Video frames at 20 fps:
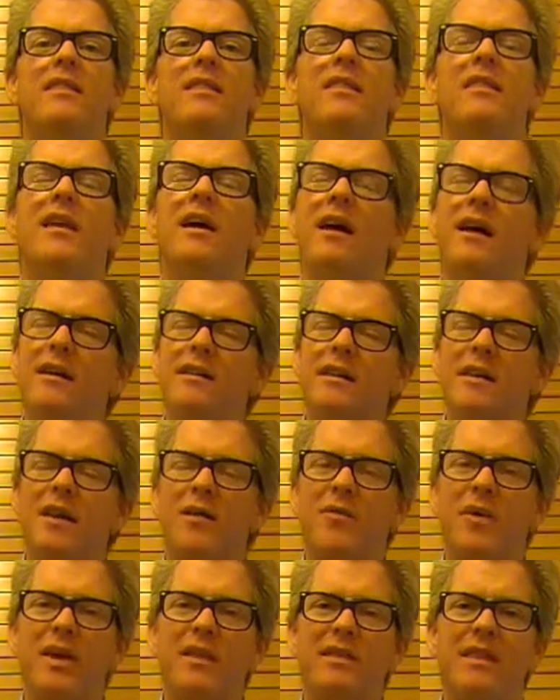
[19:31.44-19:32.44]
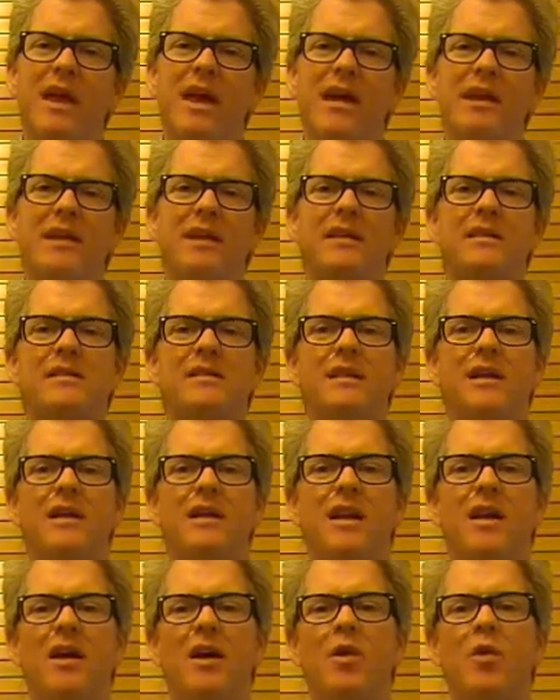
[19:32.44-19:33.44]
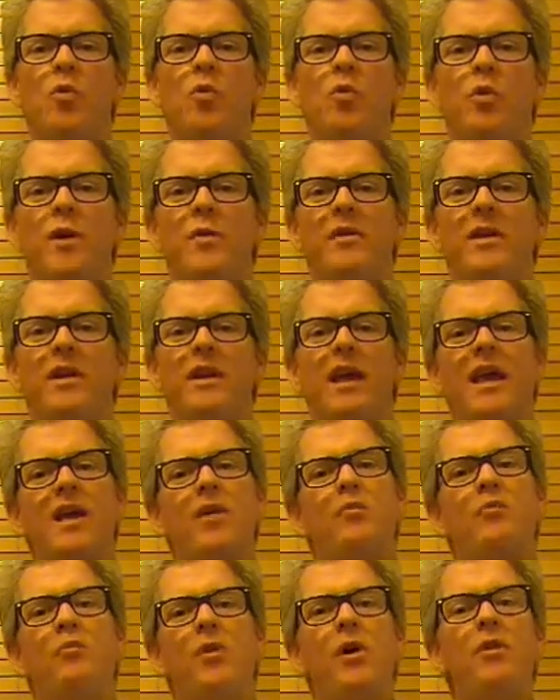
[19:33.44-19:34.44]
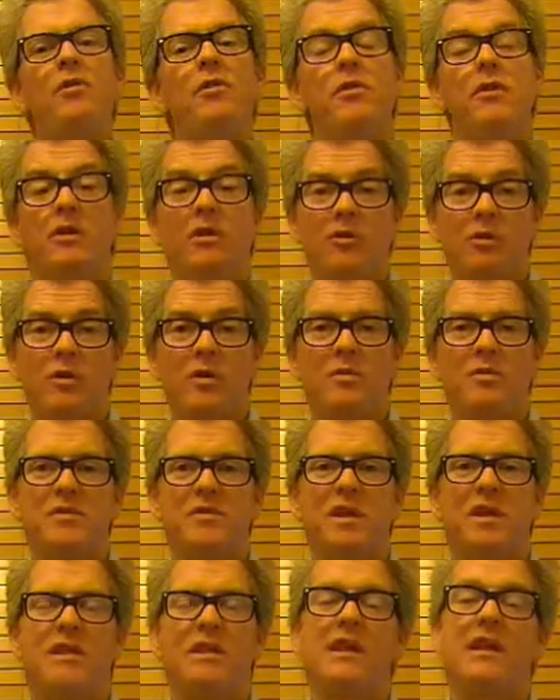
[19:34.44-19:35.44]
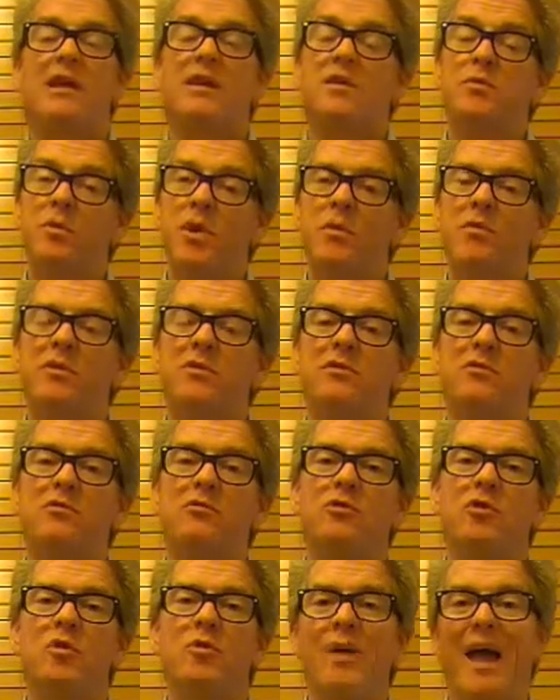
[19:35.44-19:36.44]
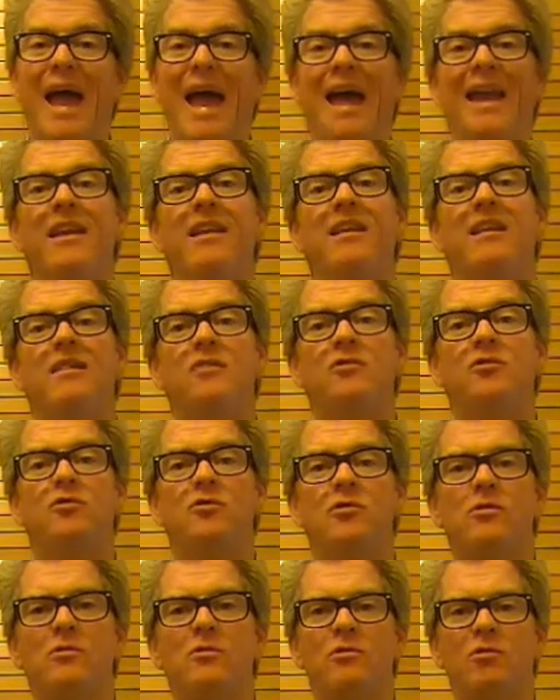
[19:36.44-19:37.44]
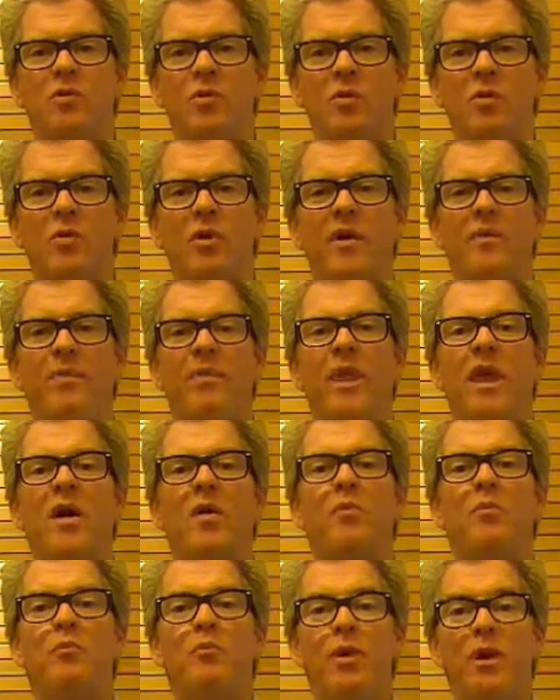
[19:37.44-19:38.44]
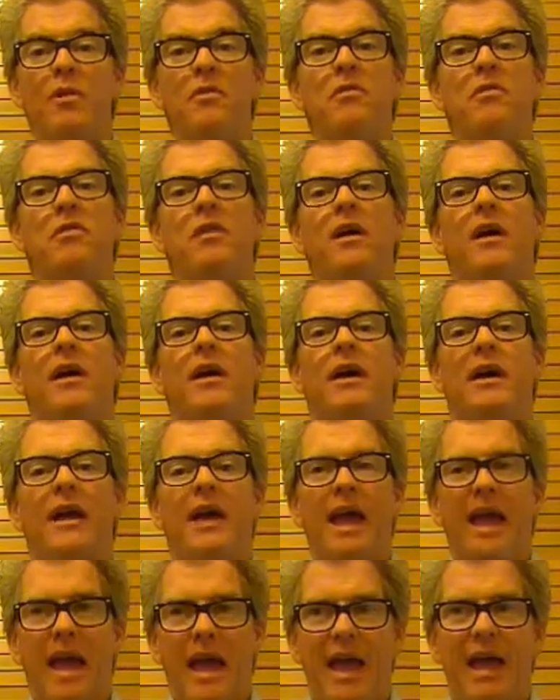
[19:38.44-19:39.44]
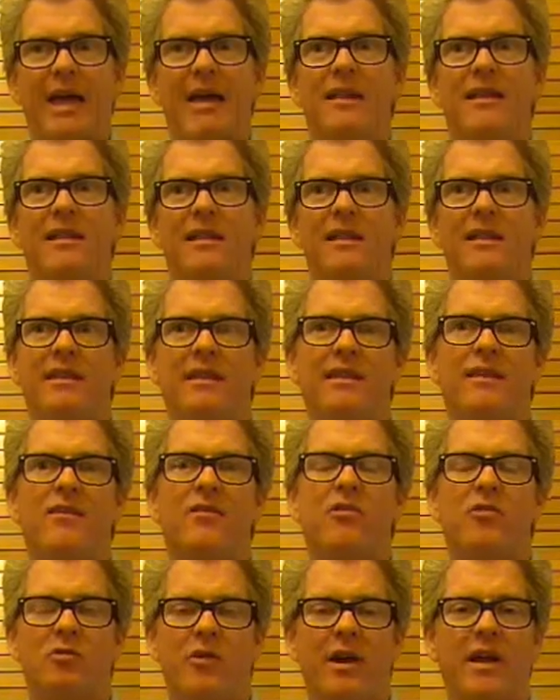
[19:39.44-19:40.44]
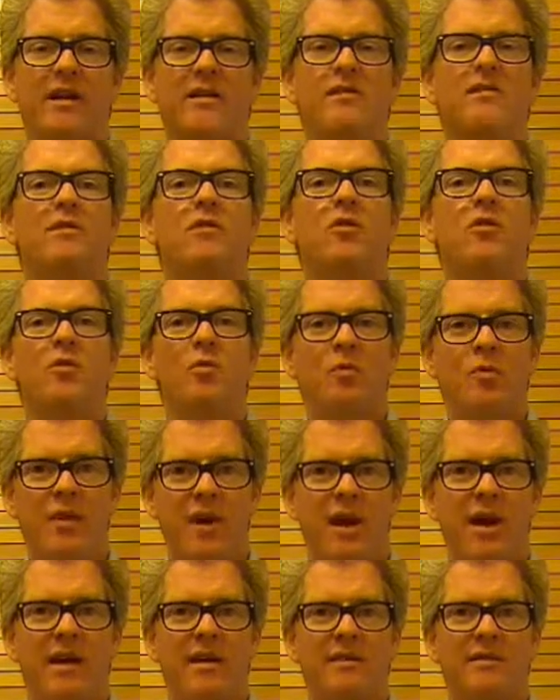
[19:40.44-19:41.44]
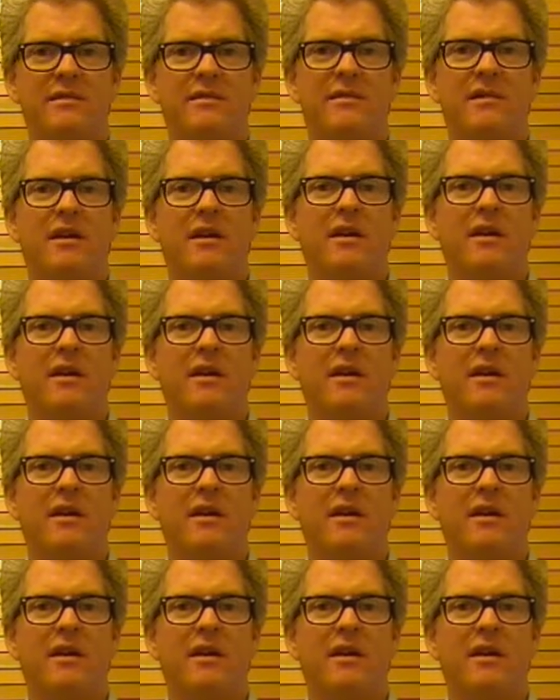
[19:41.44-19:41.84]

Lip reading: The odd thing about that is that women in both groups, the experimental group and the control group, both had their grades rise.